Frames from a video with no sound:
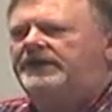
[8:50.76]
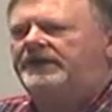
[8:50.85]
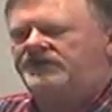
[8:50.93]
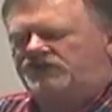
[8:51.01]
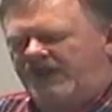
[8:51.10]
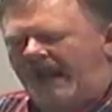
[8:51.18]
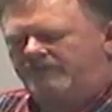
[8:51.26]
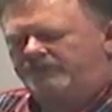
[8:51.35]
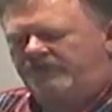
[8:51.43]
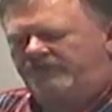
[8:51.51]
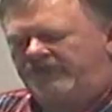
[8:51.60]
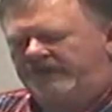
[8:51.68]
In
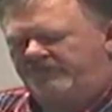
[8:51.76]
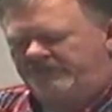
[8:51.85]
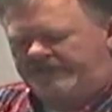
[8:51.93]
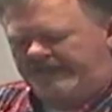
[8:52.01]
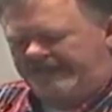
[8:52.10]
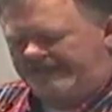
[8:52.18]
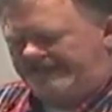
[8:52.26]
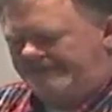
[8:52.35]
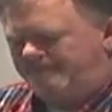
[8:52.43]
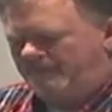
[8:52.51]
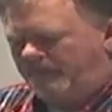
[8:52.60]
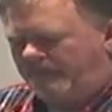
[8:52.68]
chapter
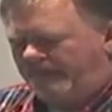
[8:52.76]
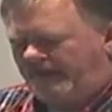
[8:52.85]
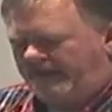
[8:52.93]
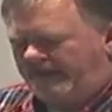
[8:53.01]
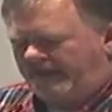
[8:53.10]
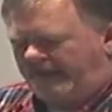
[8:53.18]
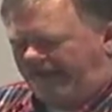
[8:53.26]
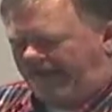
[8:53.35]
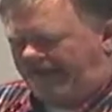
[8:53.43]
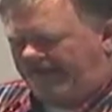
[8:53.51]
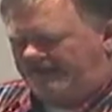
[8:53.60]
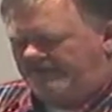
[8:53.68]
15
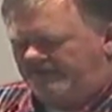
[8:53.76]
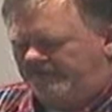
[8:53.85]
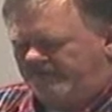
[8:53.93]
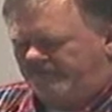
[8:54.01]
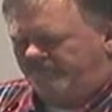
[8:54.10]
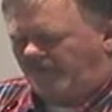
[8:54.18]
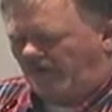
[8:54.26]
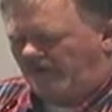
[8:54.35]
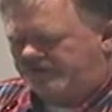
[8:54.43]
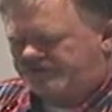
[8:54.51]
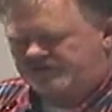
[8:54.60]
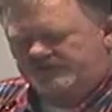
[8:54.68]
and
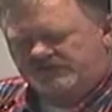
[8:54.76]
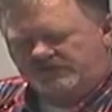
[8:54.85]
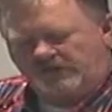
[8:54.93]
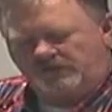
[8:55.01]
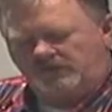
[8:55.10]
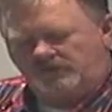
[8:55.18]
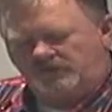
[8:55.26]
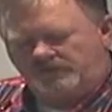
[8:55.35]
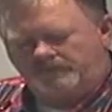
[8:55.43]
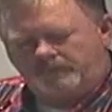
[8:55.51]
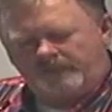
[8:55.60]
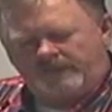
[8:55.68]
verse
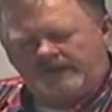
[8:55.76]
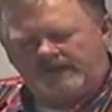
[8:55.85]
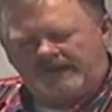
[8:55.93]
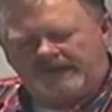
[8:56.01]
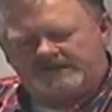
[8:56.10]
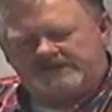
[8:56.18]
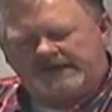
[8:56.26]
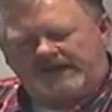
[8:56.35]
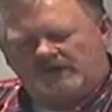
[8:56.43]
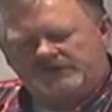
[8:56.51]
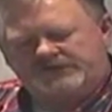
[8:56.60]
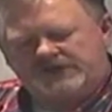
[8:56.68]
2, it
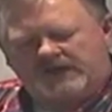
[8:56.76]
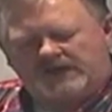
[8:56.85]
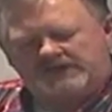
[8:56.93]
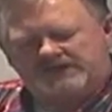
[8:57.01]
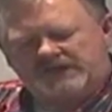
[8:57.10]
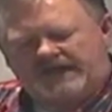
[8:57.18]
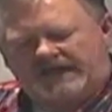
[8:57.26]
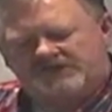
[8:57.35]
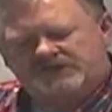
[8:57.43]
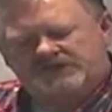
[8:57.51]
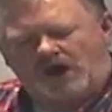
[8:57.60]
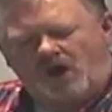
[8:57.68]
tells us, And I
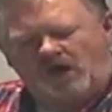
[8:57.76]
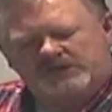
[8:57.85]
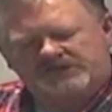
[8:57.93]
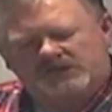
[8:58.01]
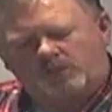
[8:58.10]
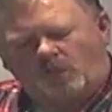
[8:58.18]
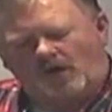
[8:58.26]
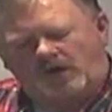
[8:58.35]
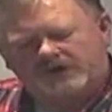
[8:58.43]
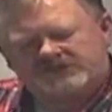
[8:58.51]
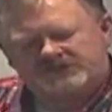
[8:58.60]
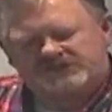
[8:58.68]
saw as it
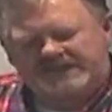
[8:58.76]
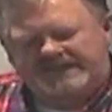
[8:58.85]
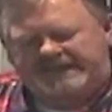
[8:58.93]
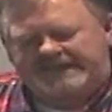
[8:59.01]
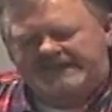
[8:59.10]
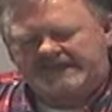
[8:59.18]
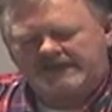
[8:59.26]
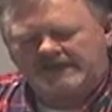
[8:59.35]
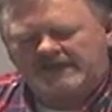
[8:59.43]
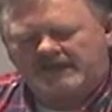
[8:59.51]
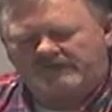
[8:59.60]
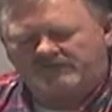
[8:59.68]
were a sea
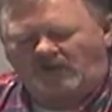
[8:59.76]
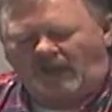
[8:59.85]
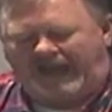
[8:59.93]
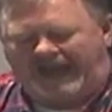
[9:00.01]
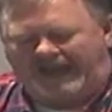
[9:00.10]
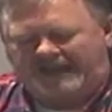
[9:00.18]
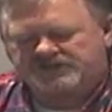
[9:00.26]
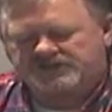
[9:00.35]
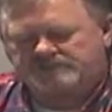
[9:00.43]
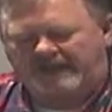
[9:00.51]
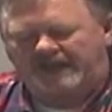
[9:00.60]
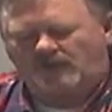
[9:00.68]
of
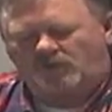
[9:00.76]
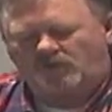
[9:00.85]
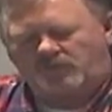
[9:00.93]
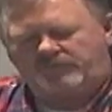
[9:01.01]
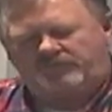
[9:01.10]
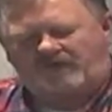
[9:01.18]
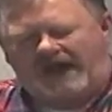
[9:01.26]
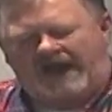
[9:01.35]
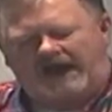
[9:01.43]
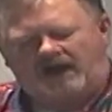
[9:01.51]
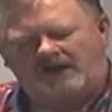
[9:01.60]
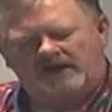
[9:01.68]
glass mingled with
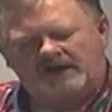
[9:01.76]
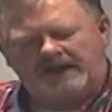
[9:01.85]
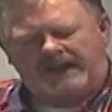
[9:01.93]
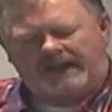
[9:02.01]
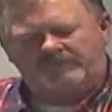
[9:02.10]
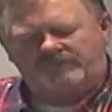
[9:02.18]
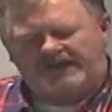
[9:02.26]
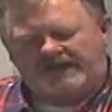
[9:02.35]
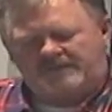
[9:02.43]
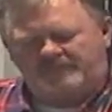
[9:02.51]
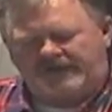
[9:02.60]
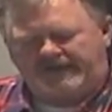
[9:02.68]
fire, and
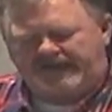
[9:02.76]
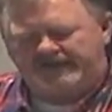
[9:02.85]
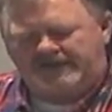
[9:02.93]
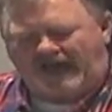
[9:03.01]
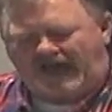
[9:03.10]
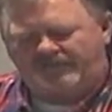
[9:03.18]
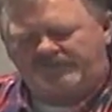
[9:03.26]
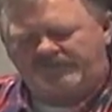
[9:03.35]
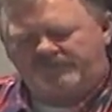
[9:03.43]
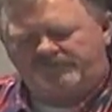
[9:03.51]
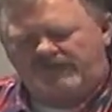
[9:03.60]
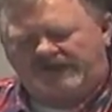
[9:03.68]
them that had gotten
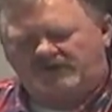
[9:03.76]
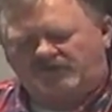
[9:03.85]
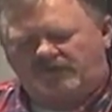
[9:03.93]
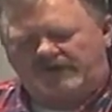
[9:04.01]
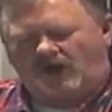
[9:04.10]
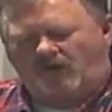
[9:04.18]
the victory